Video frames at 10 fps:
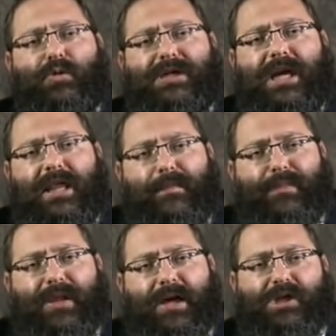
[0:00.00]
It was a hidden
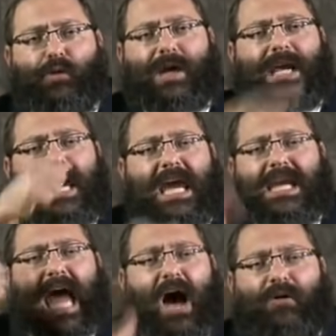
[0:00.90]
place. So when he
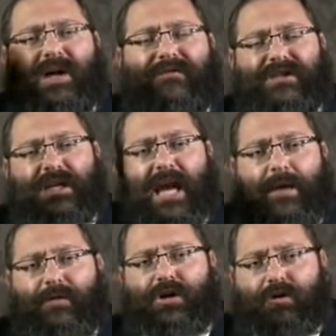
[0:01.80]
now gives a
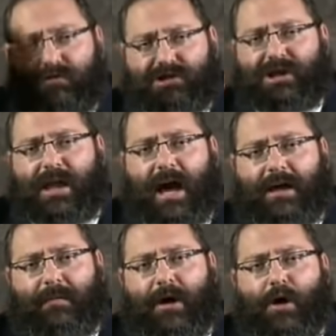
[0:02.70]
name to
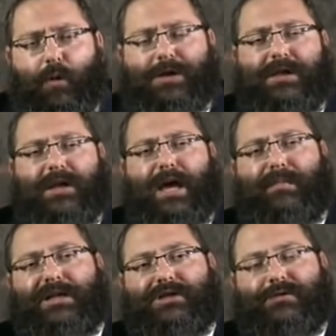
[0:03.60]
Yerushalayim, what's the
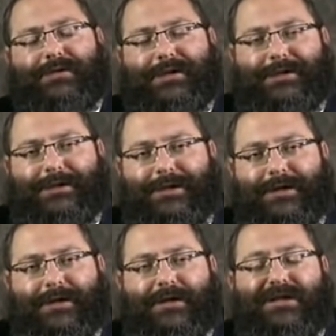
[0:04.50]
name he chooses?
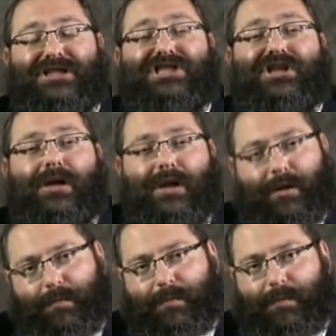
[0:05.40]
Shalem.
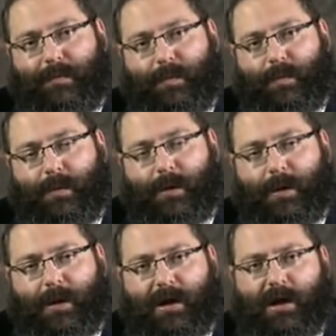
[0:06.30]

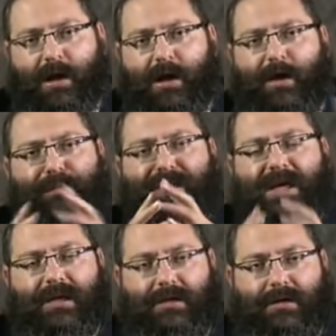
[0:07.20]

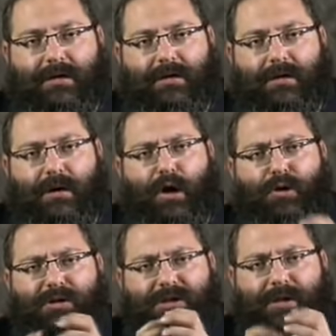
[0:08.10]
Complete,
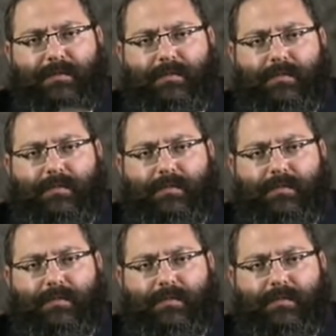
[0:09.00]
wholesome.